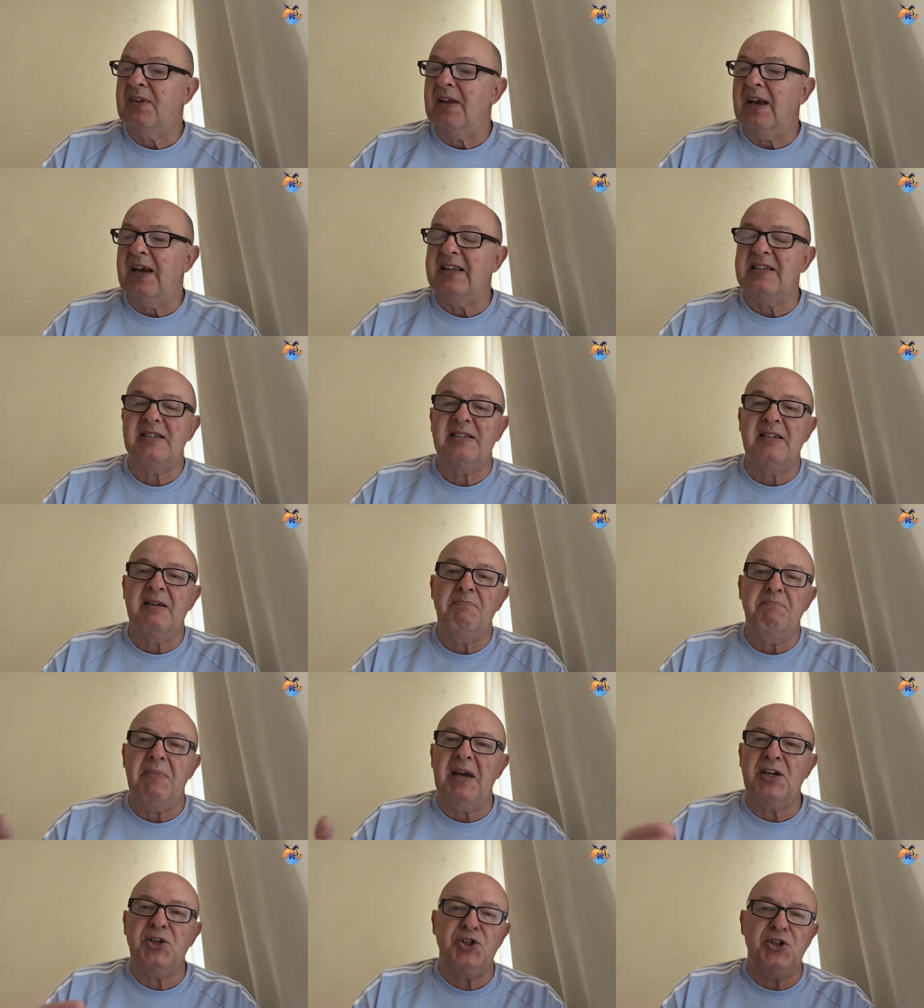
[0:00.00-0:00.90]
It's the
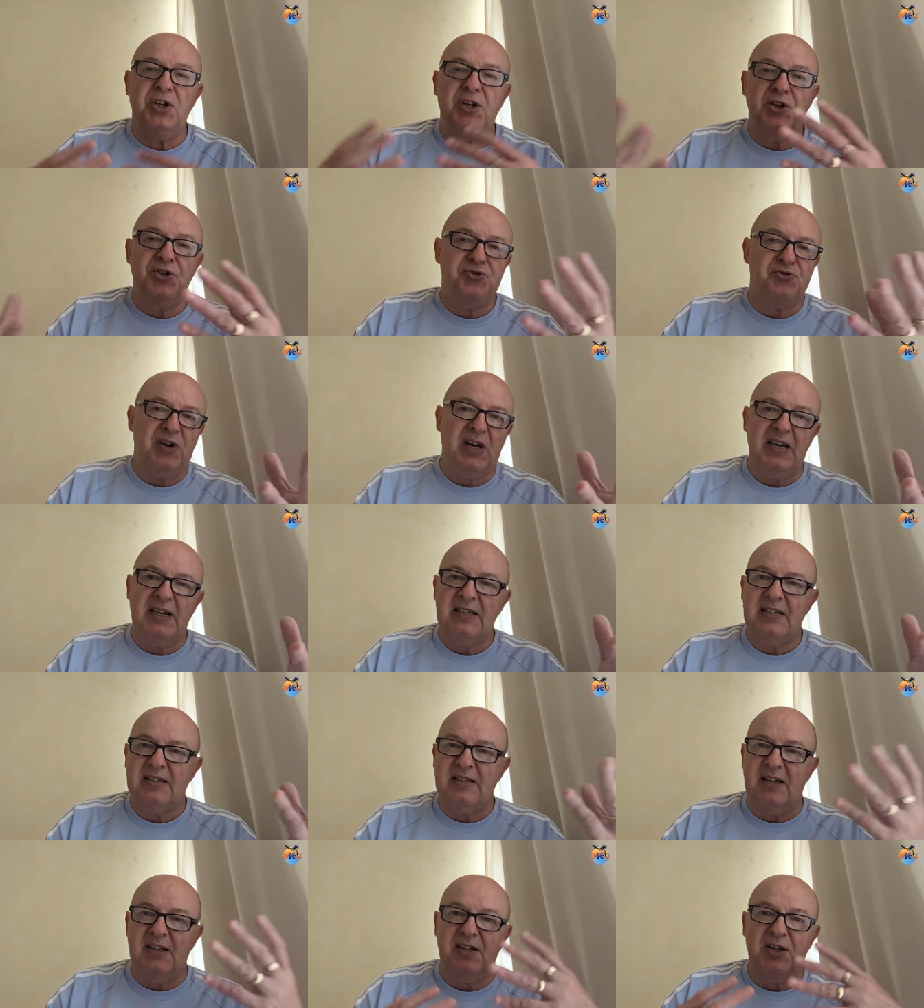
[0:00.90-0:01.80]
mixture of
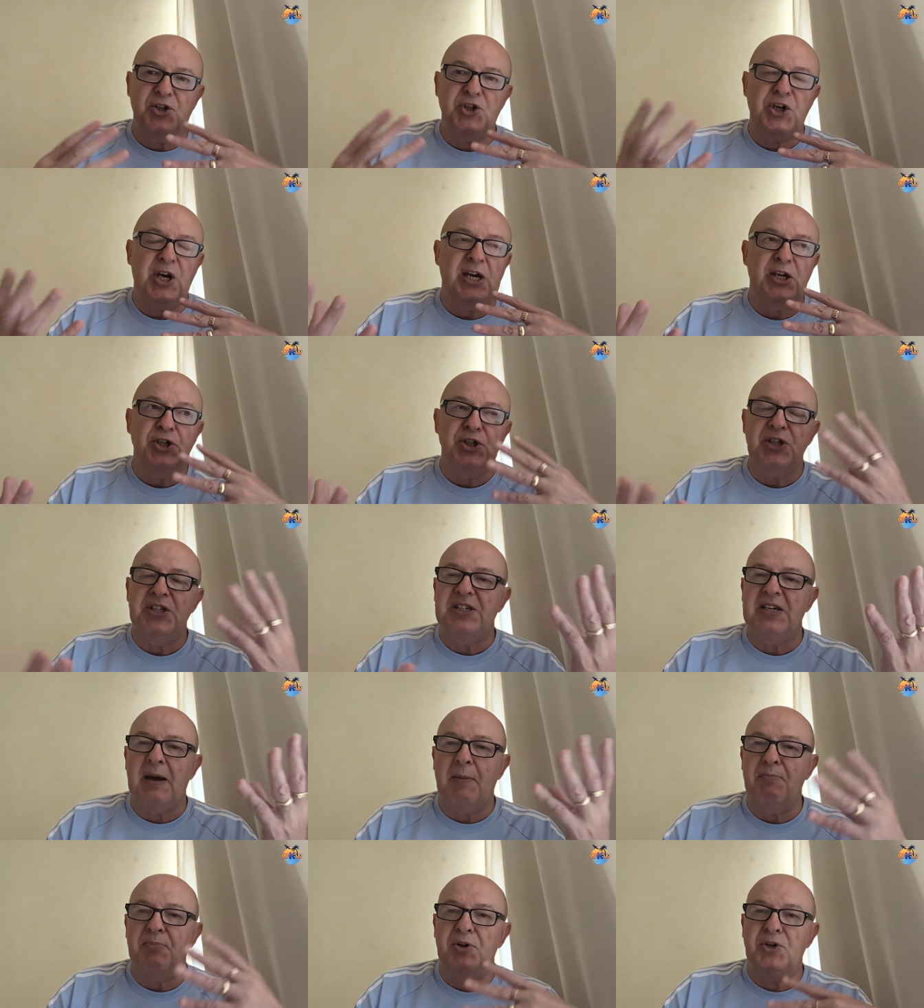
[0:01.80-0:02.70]
drinks and the change in
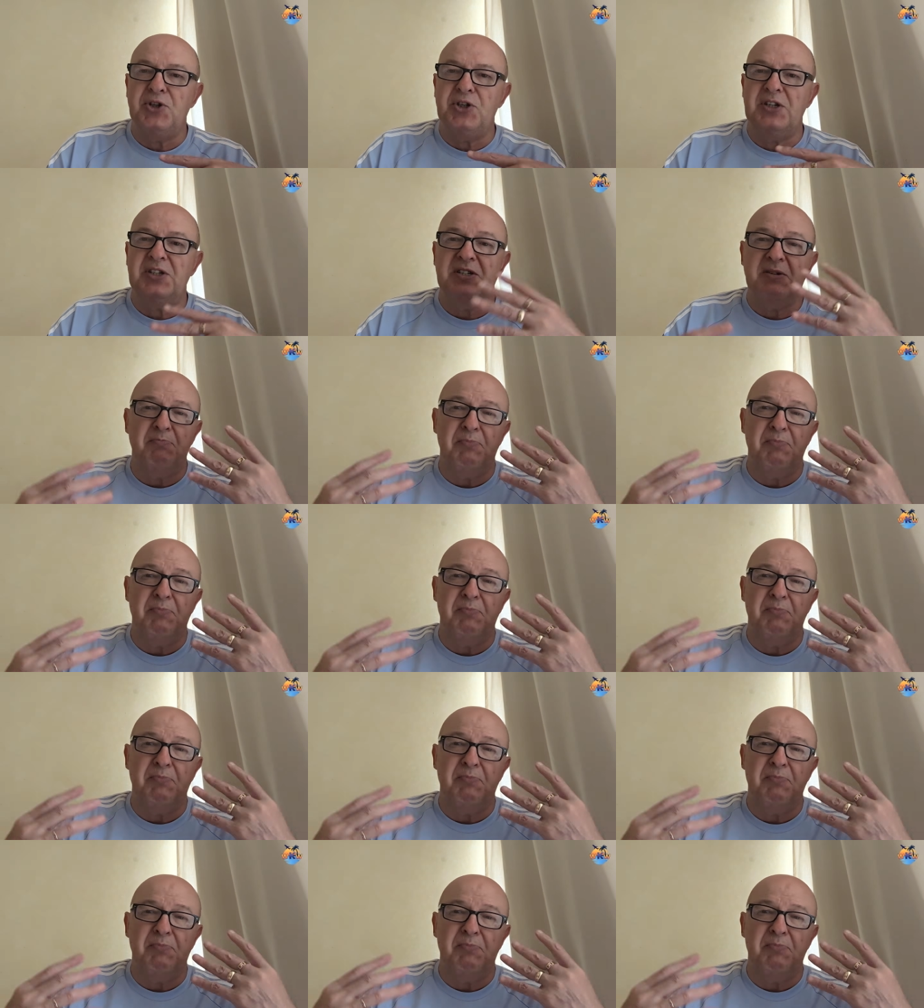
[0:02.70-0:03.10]
temperatures,